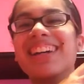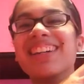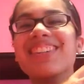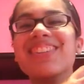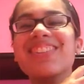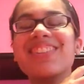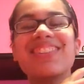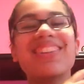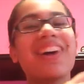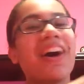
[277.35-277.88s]

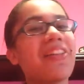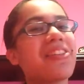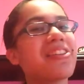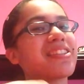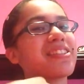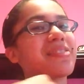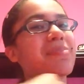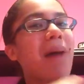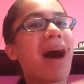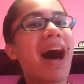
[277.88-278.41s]
You saw the
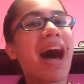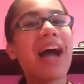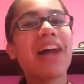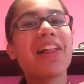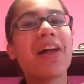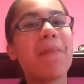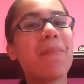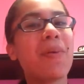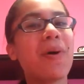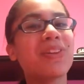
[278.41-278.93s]

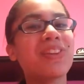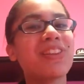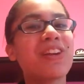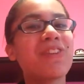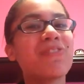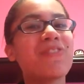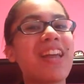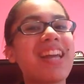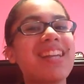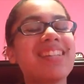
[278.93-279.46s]
smile on both of
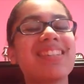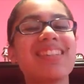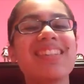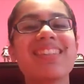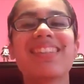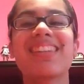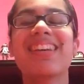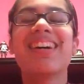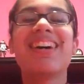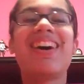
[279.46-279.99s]
their
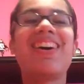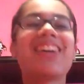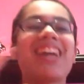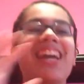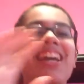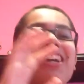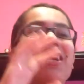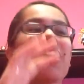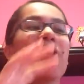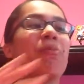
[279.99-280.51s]
faces,
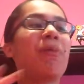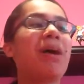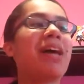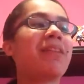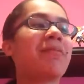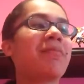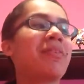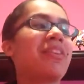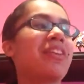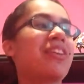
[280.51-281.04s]
okay?
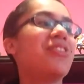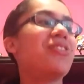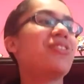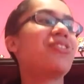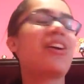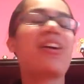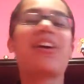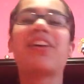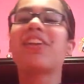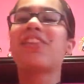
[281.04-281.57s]
When you
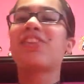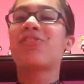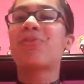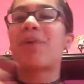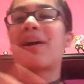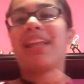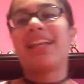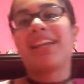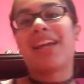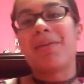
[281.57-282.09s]
saw another
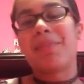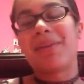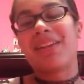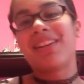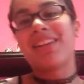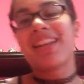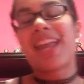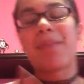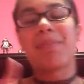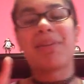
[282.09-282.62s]
Twilight
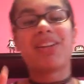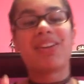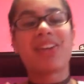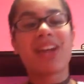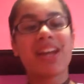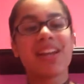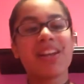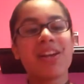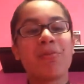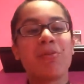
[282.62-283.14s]
came in,
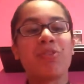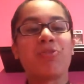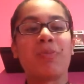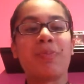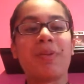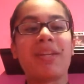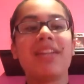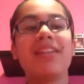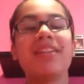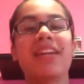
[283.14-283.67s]
okay? Which would
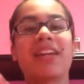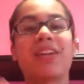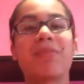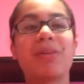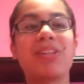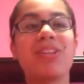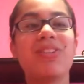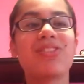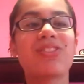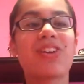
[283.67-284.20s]
be Nick.
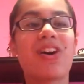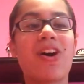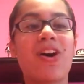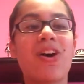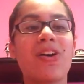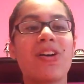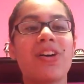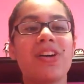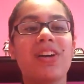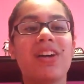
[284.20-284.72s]
When you
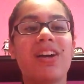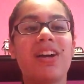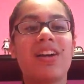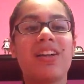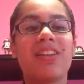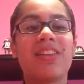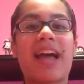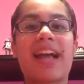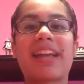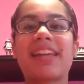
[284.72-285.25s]
saw
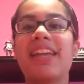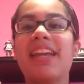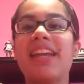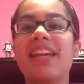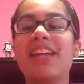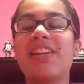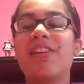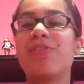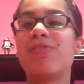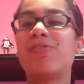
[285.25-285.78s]
that
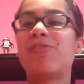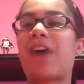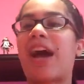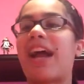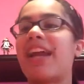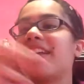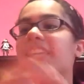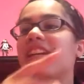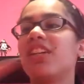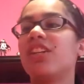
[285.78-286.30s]
kid
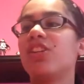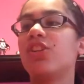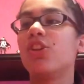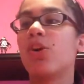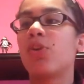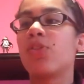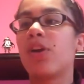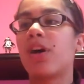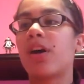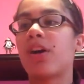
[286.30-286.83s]
fighting, you
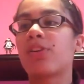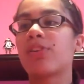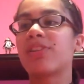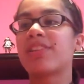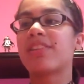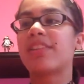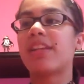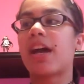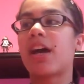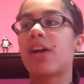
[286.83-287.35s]
know, the
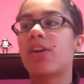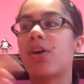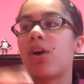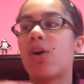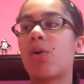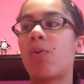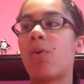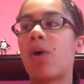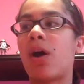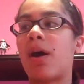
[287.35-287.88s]

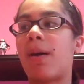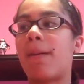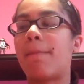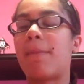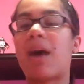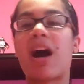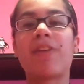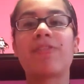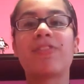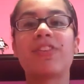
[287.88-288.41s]
Cristiano
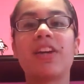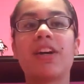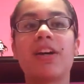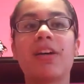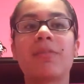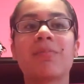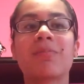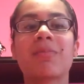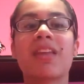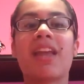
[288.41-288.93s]

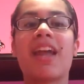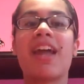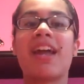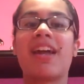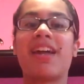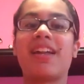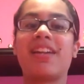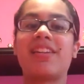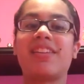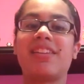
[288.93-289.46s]
mafia,
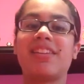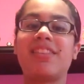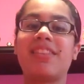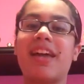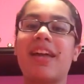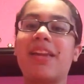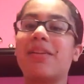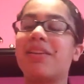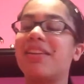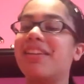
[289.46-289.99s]
and
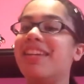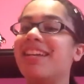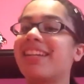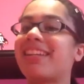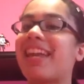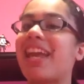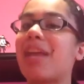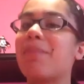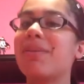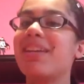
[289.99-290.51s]
then
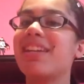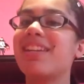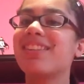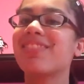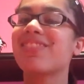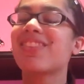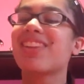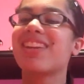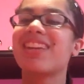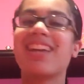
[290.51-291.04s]
Nick came
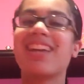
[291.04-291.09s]
in,